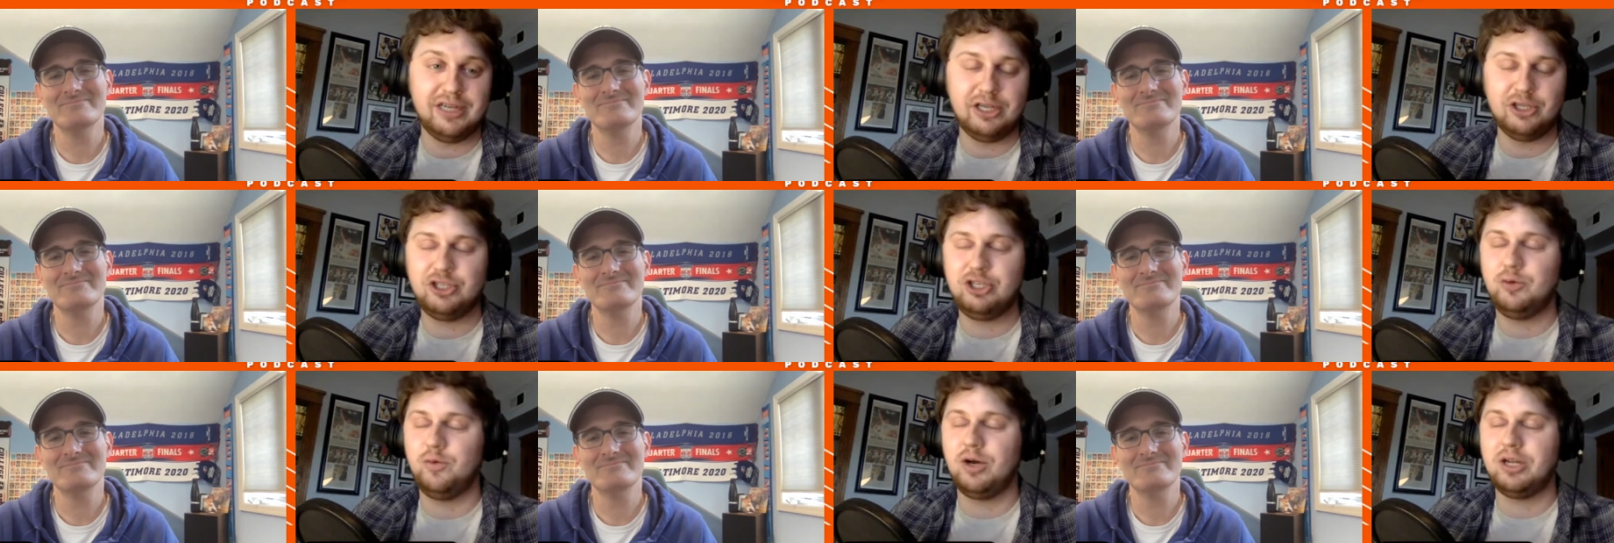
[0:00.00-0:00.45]
Speaker 1: and
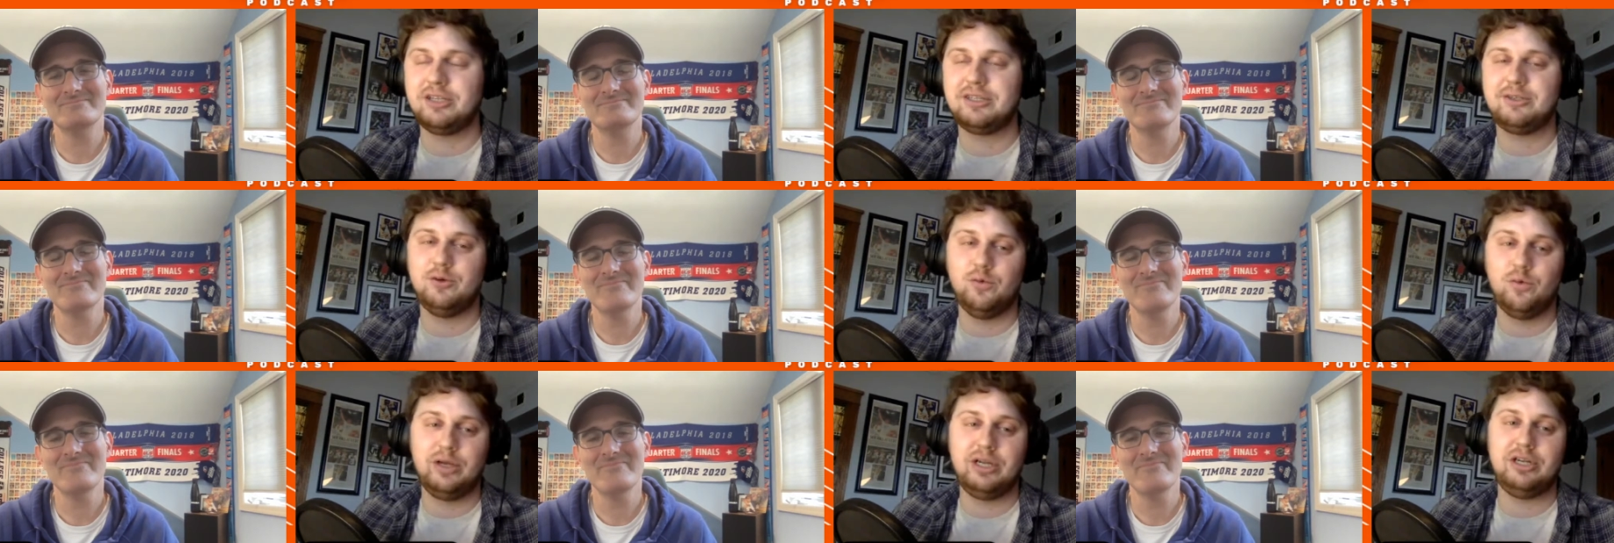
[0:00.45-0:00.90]
she wants
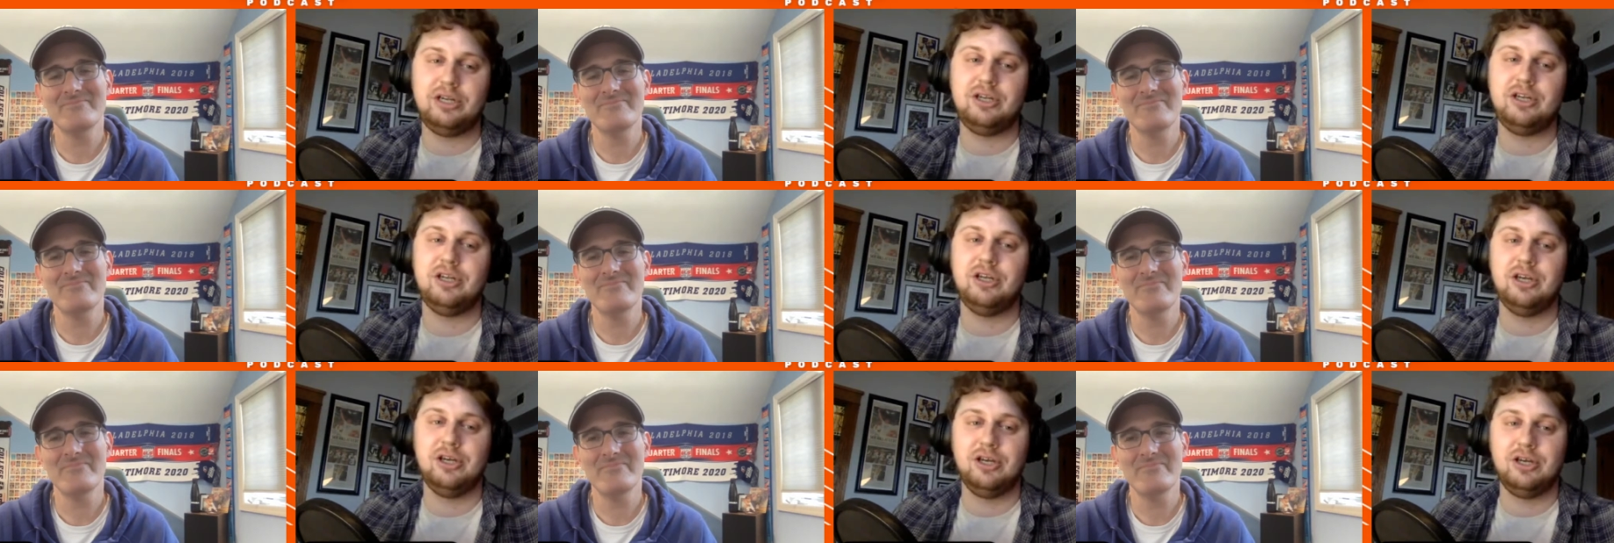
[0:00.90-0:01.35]
to
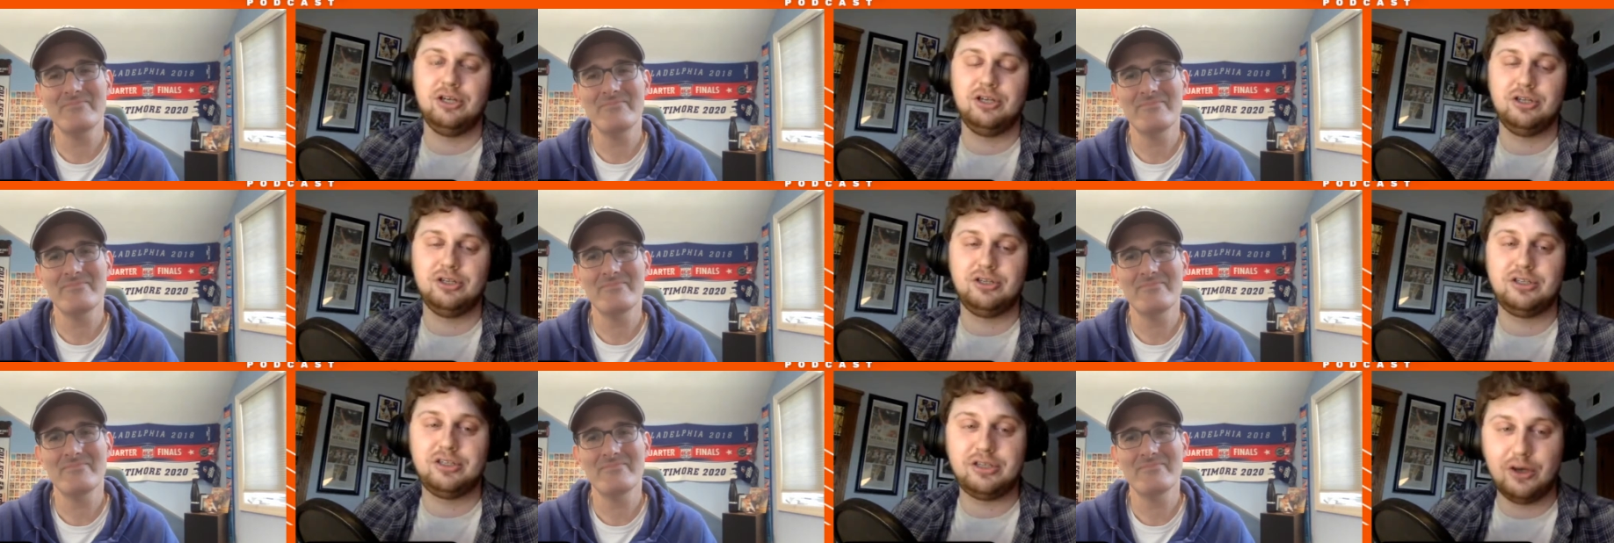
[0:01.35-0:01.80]
win
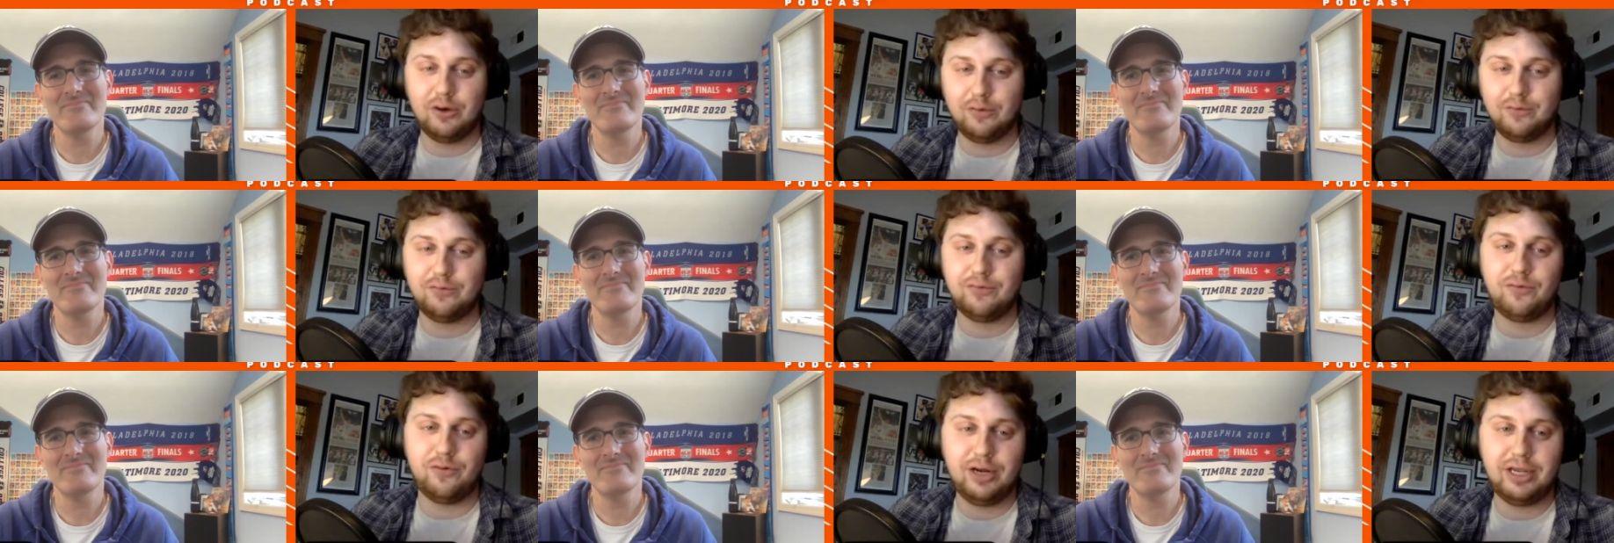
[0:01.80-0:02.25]
so
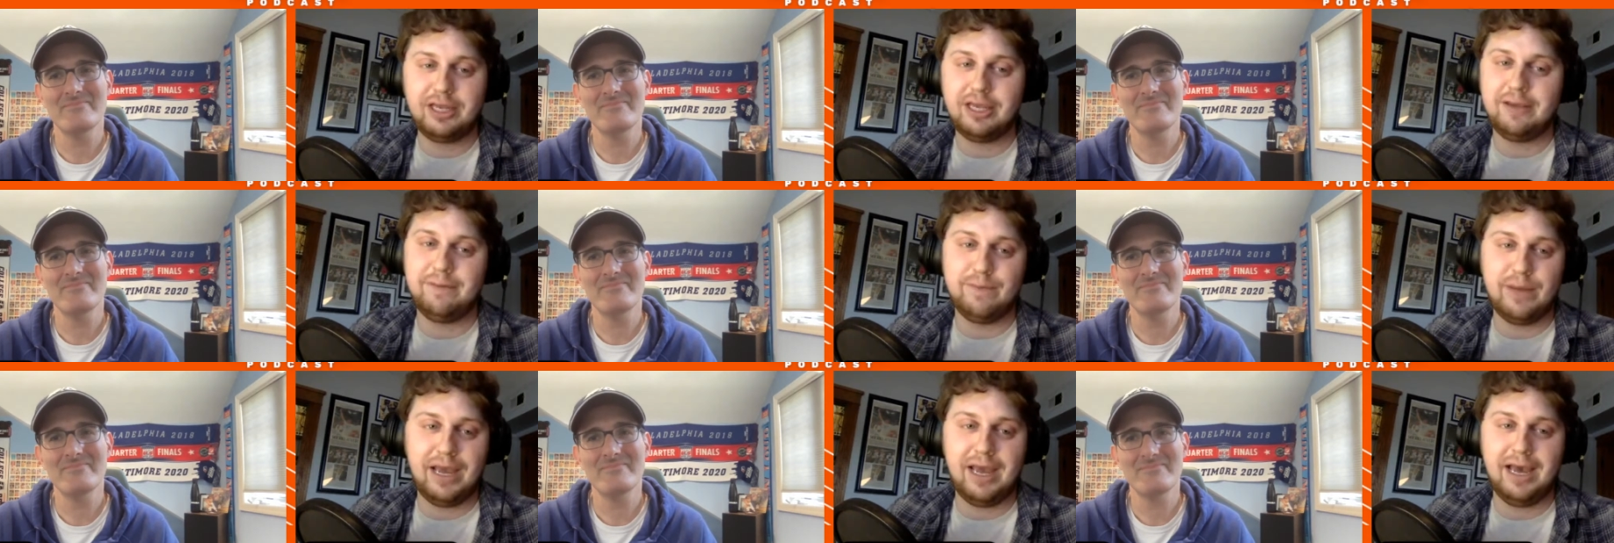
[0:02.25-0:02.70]

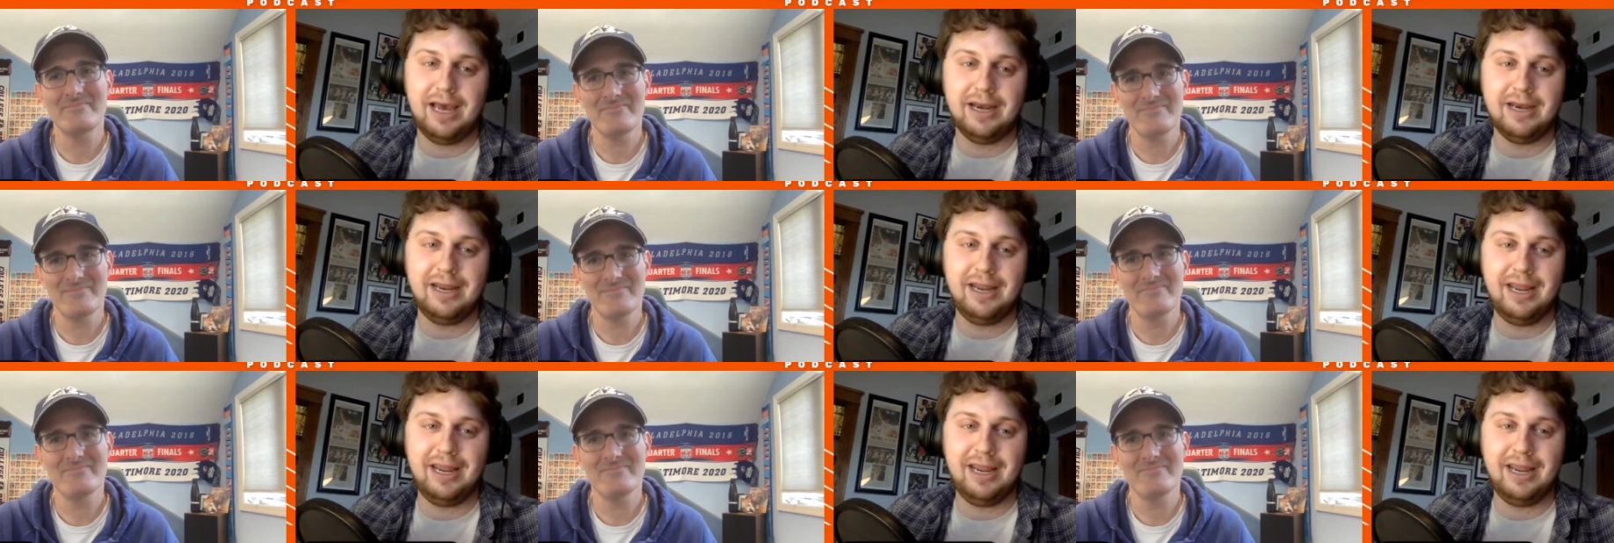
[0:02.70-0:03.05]
freaking bad.